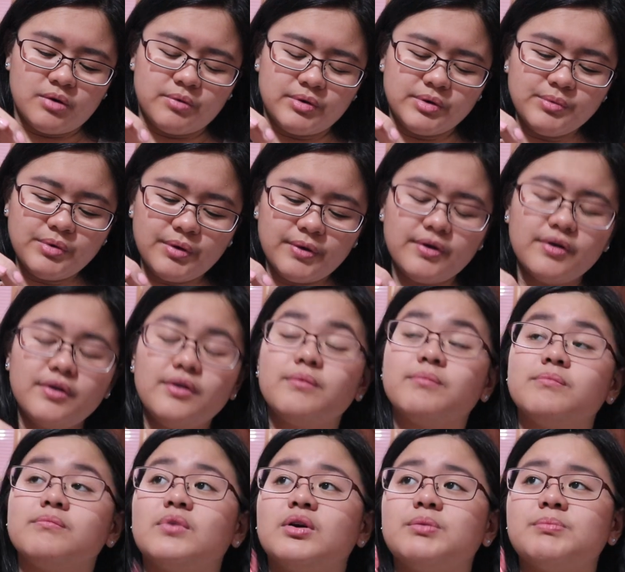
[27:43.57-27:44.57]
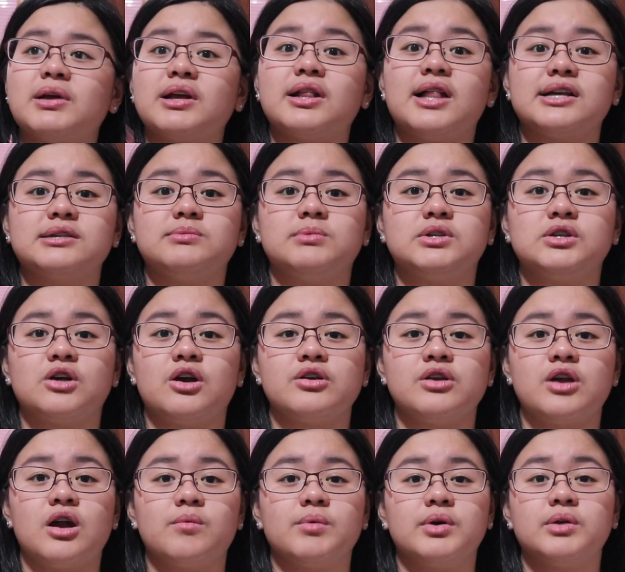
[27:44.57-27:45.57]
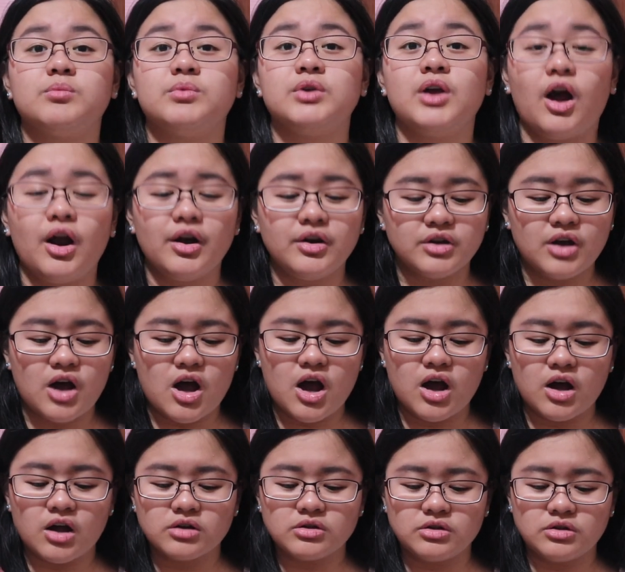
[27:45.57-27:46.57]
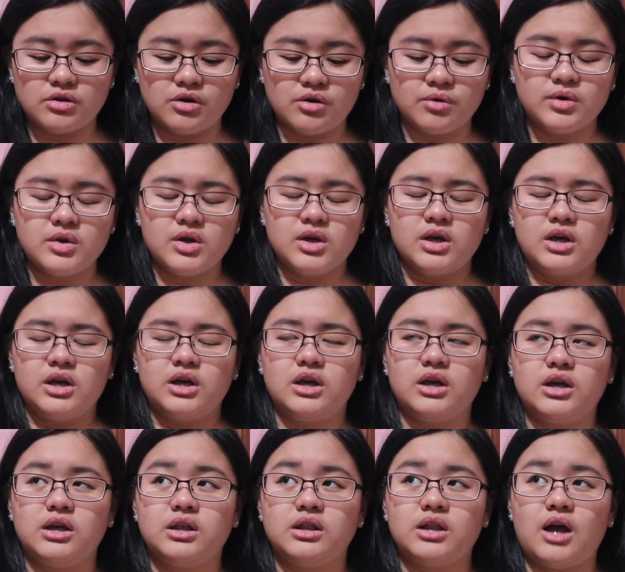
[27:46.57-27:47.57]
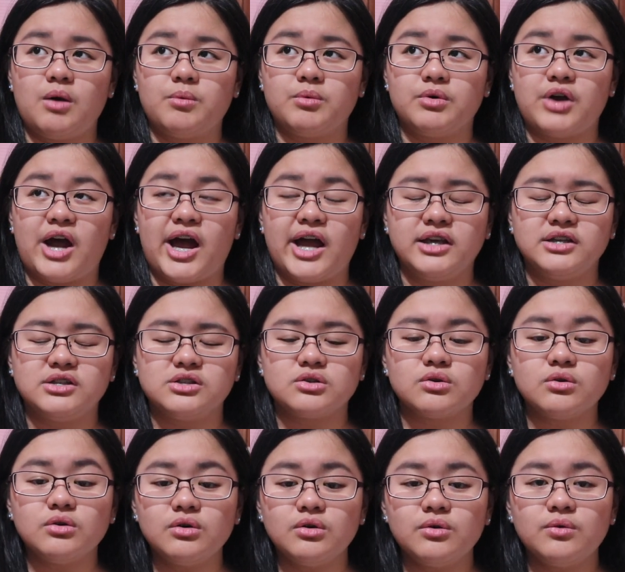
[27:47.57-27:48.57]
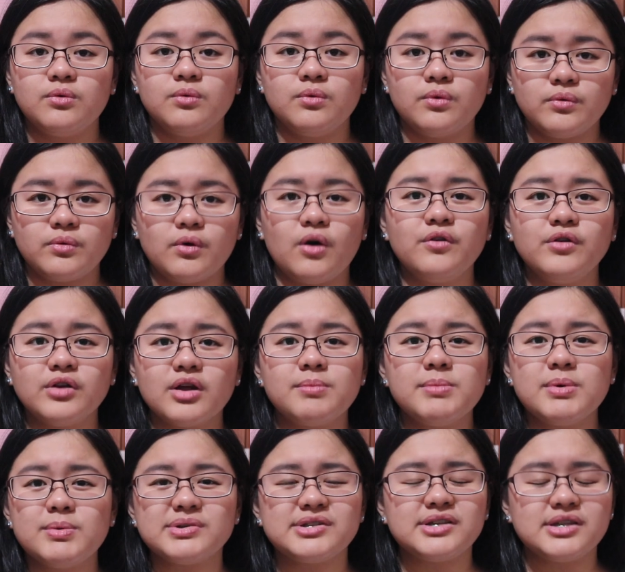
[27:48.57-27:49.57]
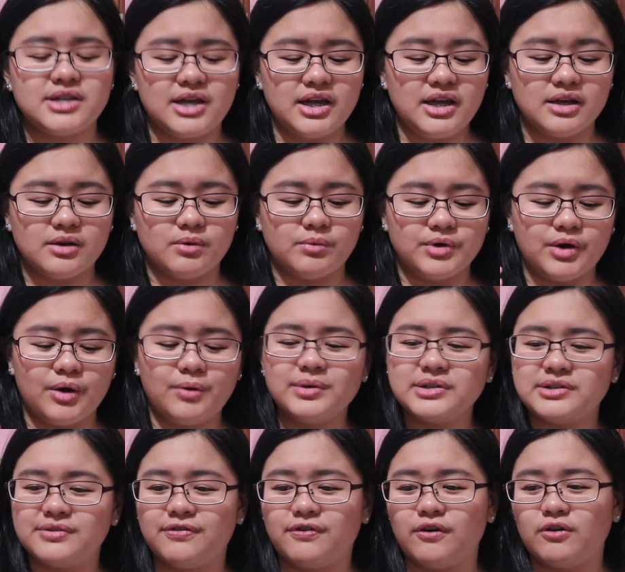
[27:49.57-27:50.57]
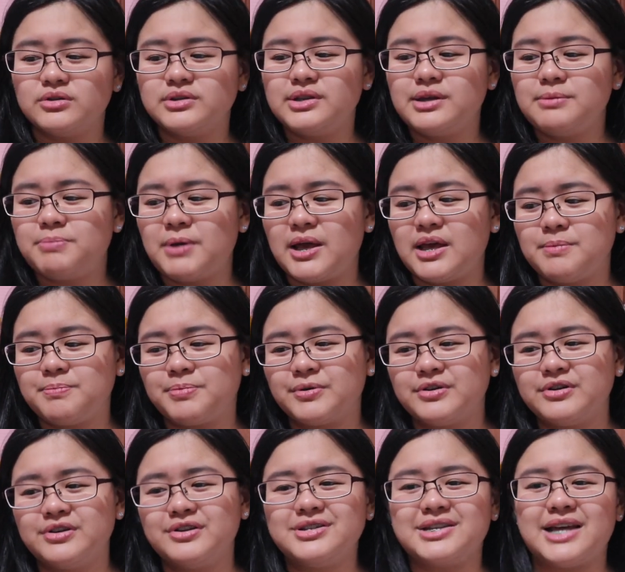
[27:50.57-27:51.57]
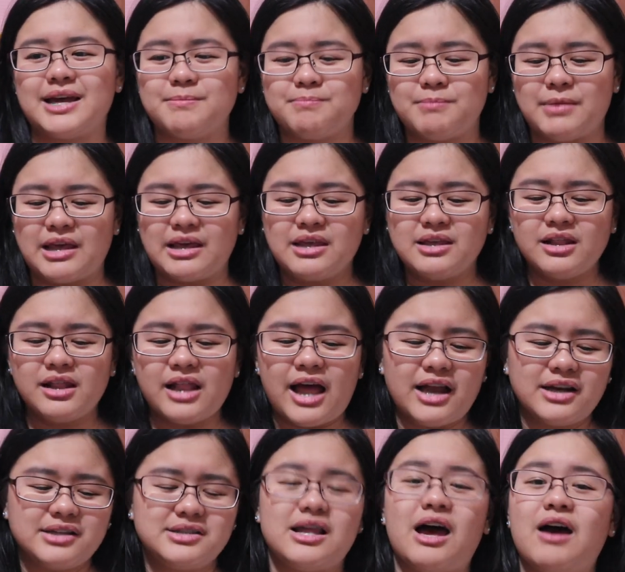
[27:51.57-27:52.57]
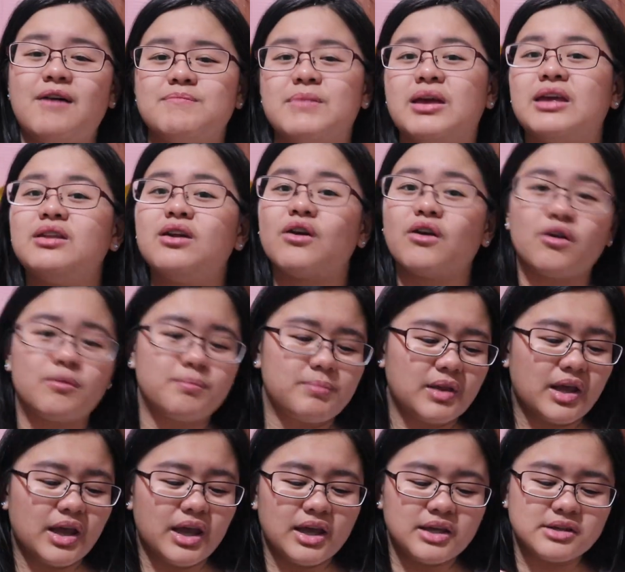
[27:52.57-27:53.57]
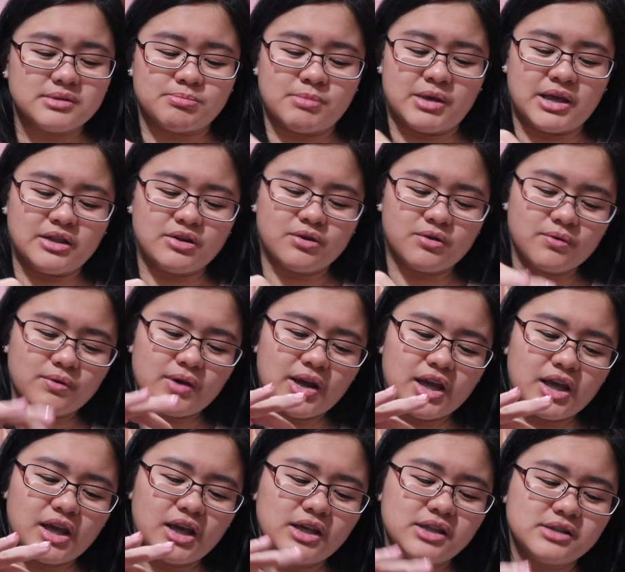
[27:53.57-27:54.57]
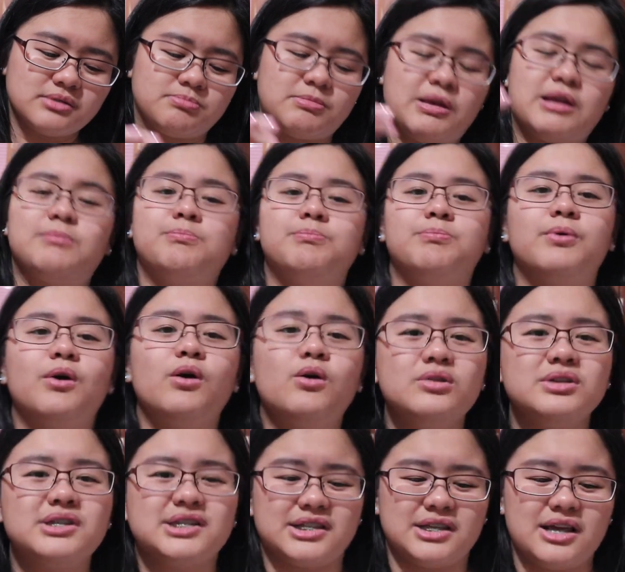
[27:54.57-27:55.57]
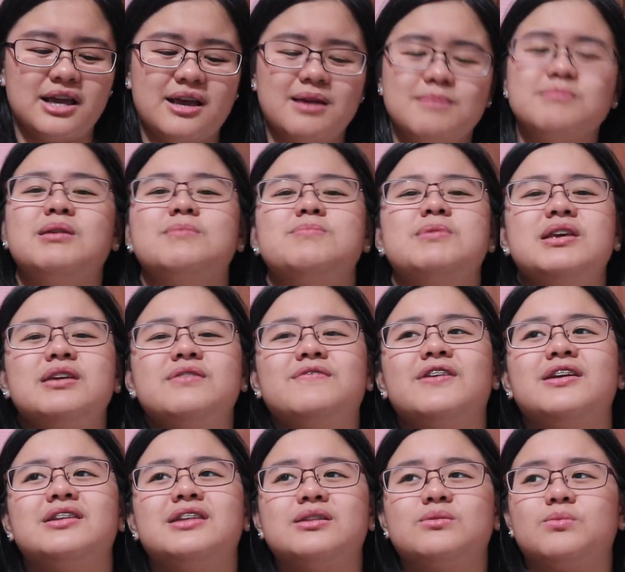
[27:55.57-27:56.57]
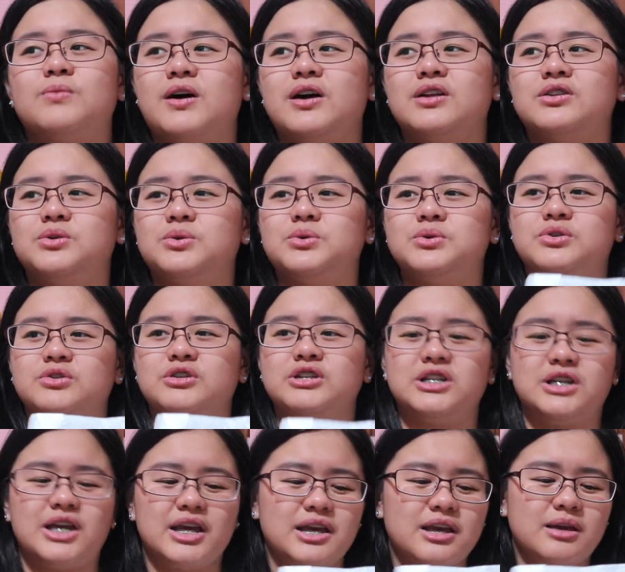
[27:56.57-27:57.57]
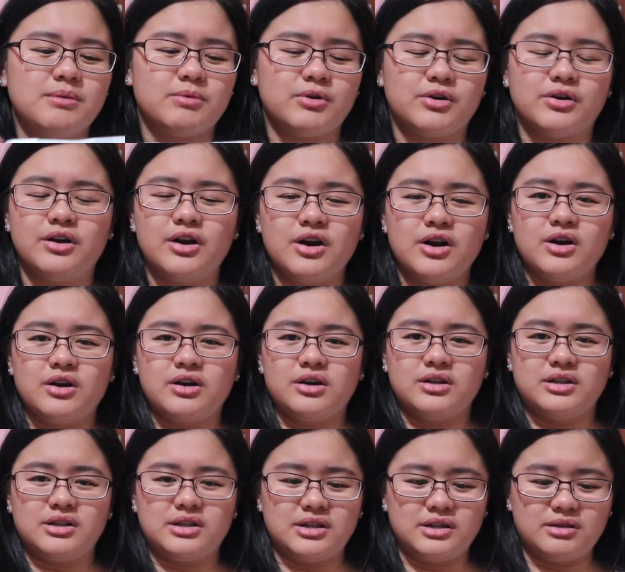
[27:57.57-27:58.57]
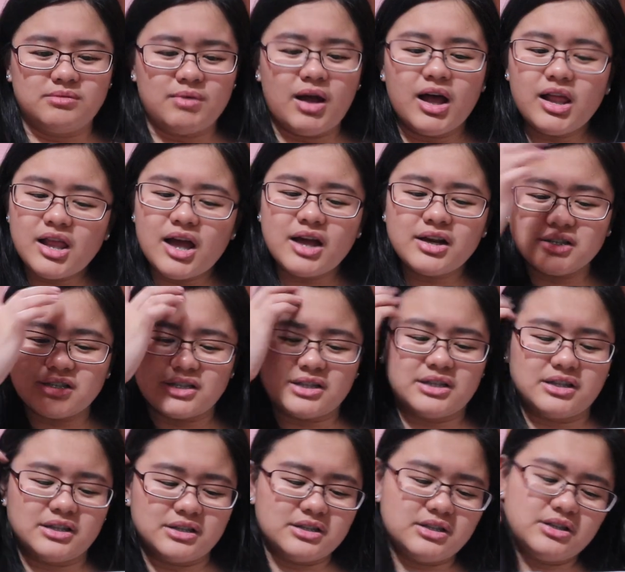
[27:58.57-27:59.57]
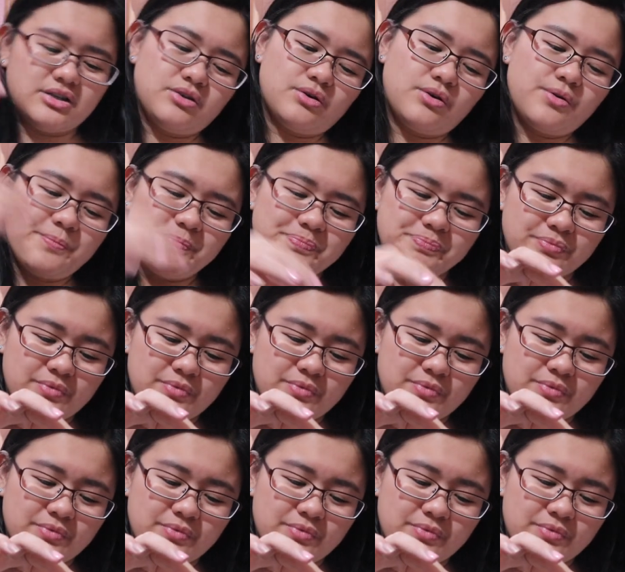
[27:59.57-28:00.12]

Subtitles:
When my classmates are young, when we are young, you know, in our high school, origami was a thing. We always folded papers and made a lot of stuff, made airplanes, made cranes, made boats, maybe even that 1-2-3 game or a lot of things, you know.